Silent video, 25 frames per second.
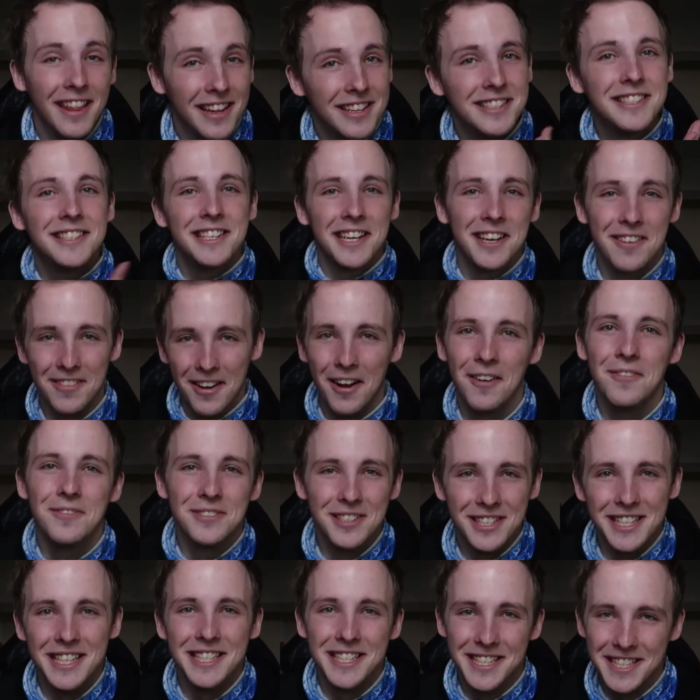then stick around for
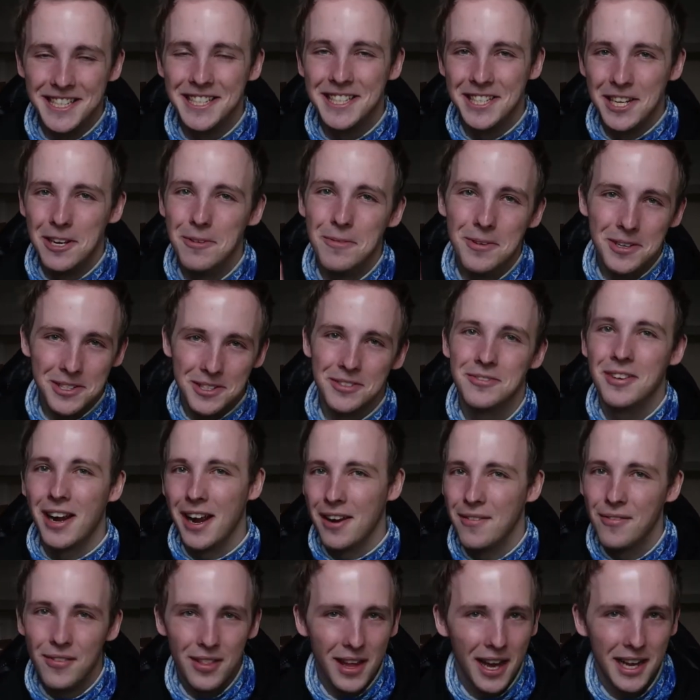season two because the
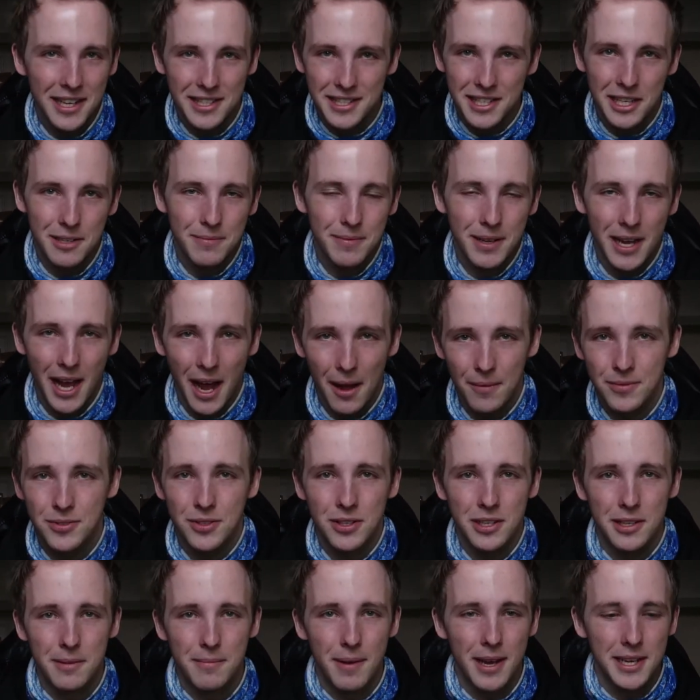writing for that is going to be
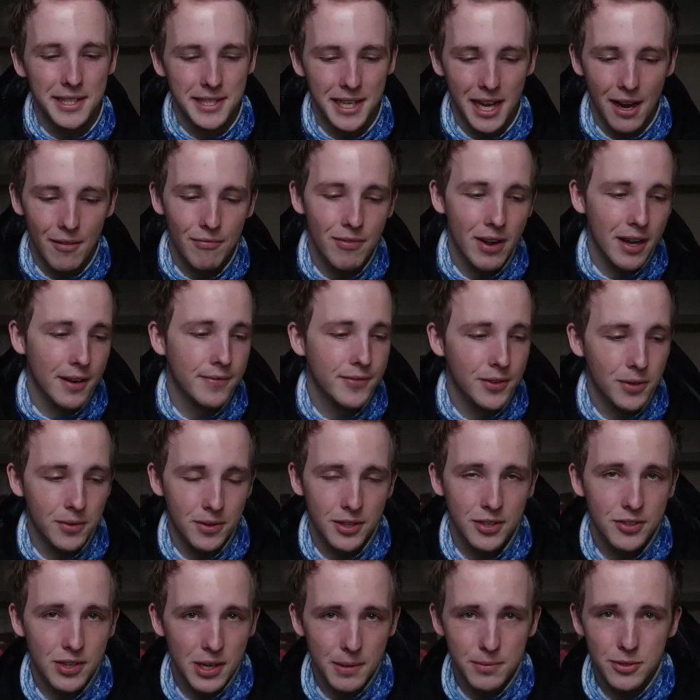absolutely amazing. I've read a few
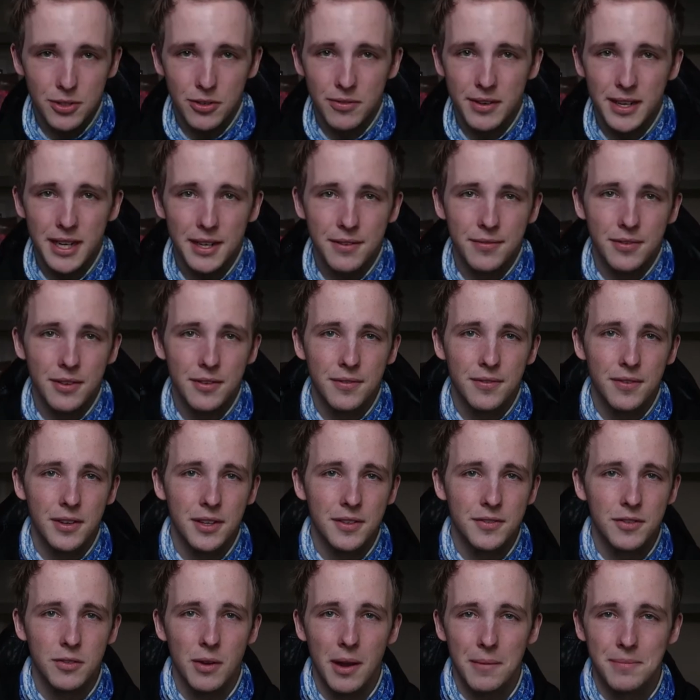of the scripts already for the
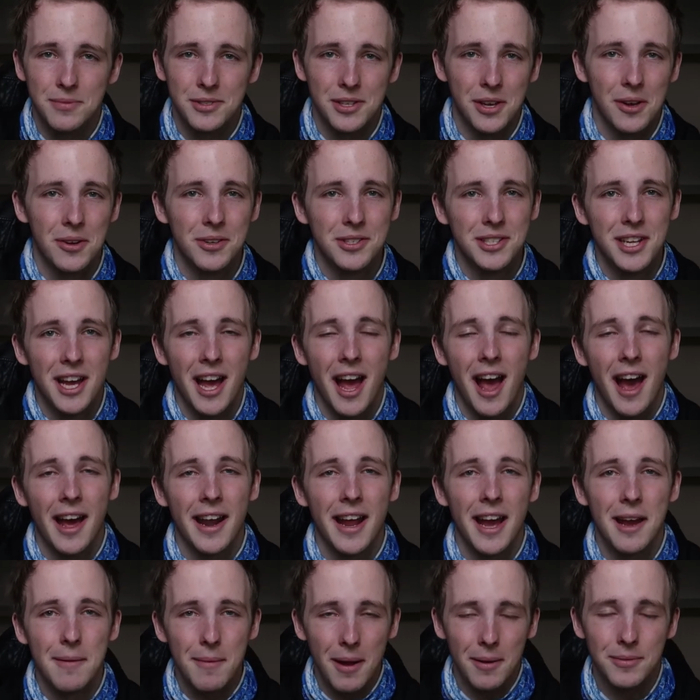first few episodes
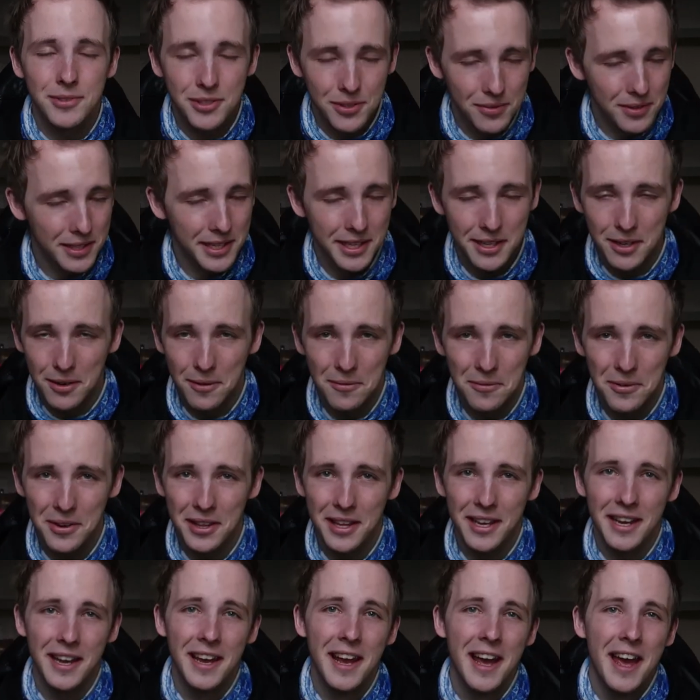and I'm absolutely in love
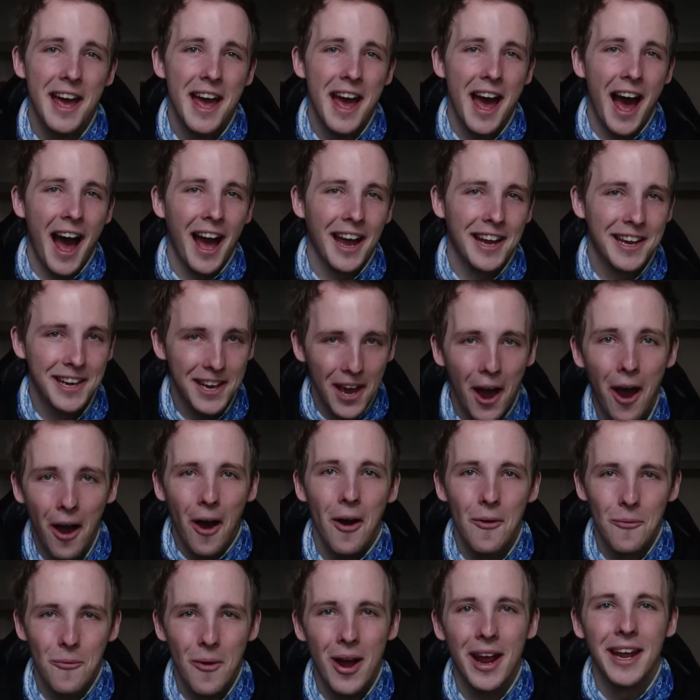with it. I
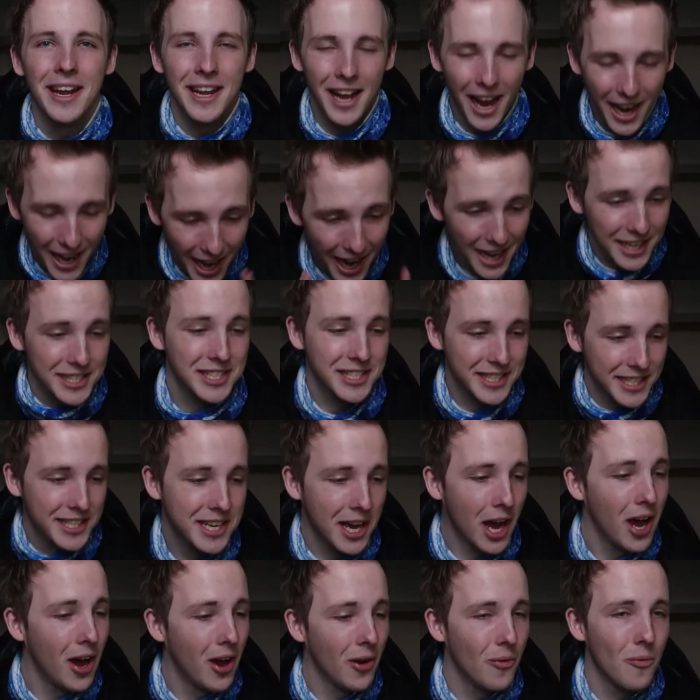can't wait. I actually
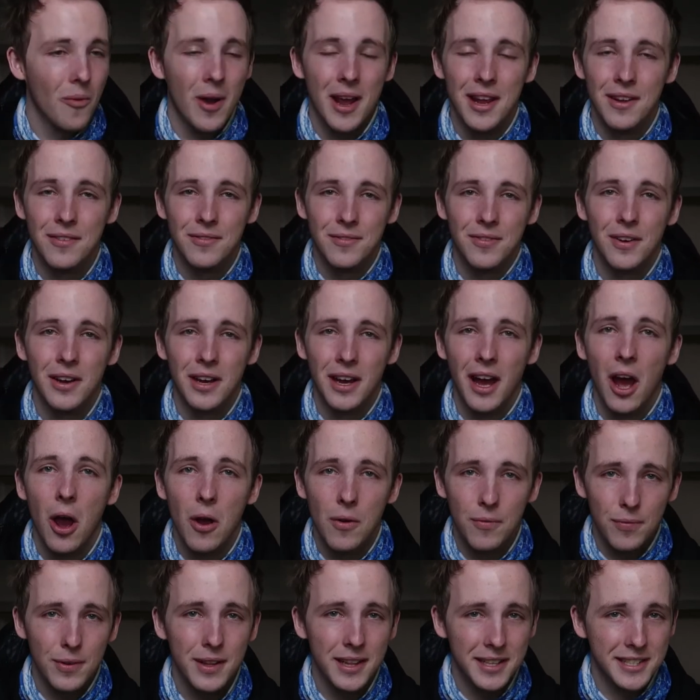can't wait for it.
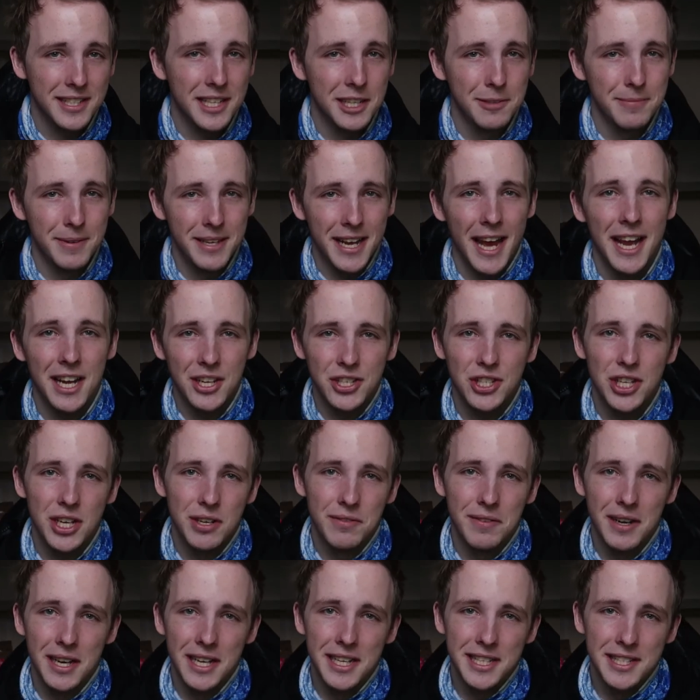Hopefully that's going to be next
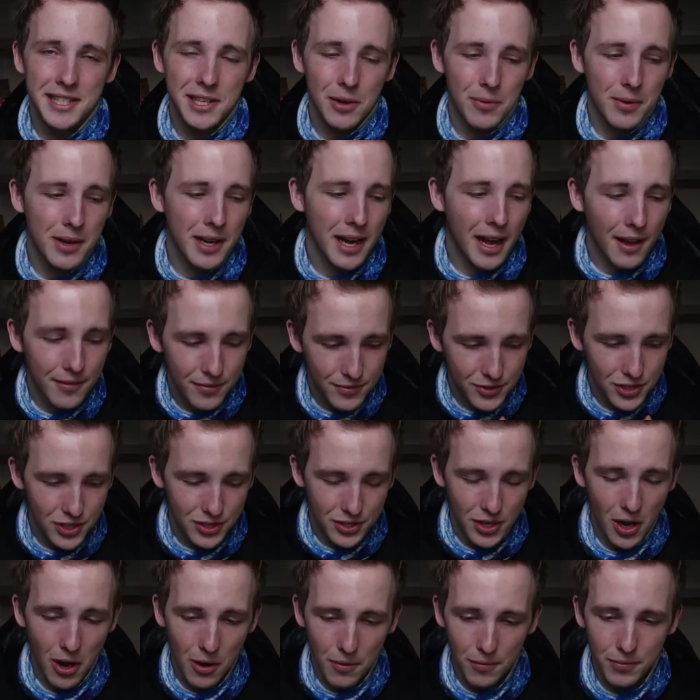year release. So we're going to have
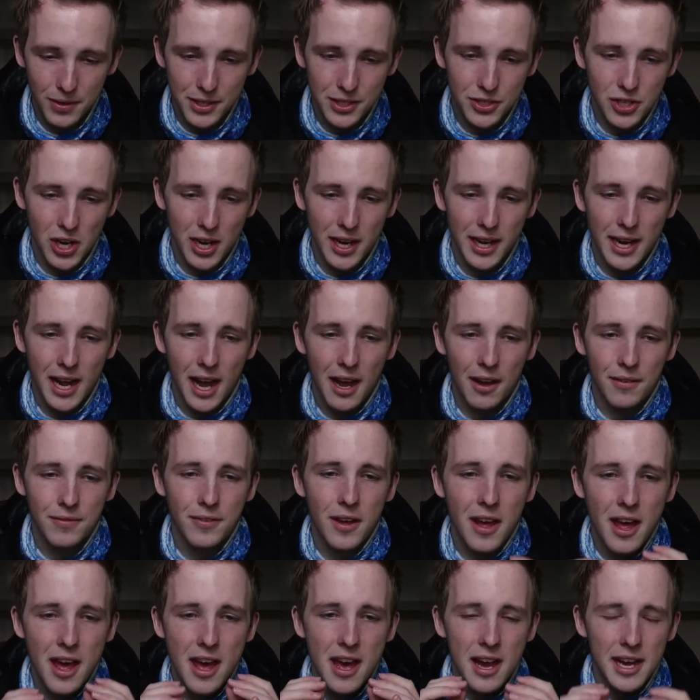to hopefully try and
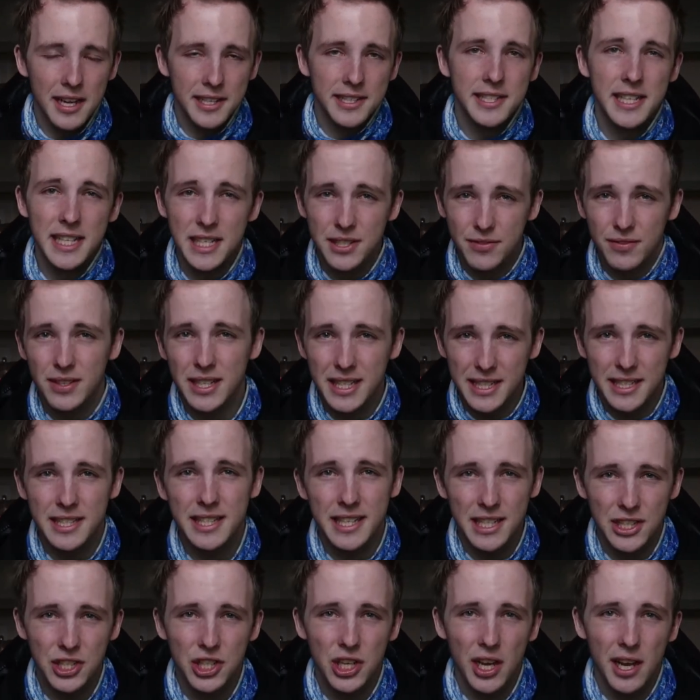have a season
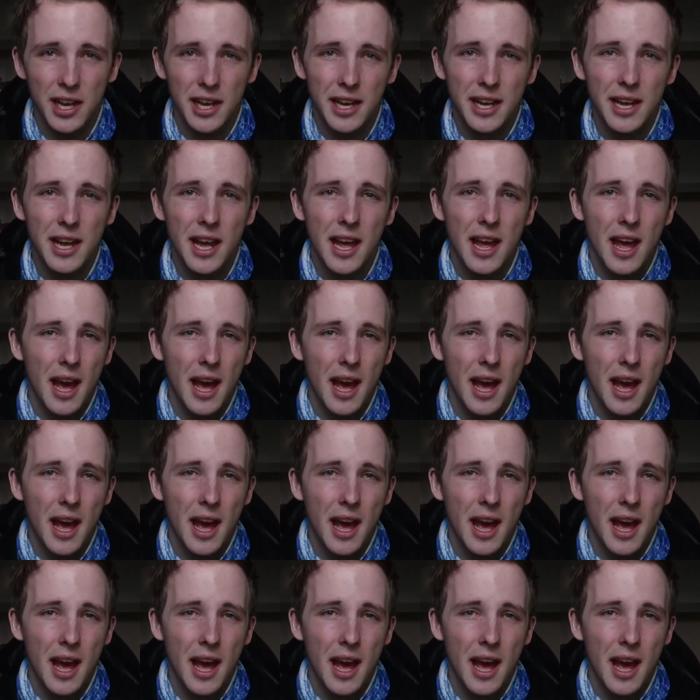released each year.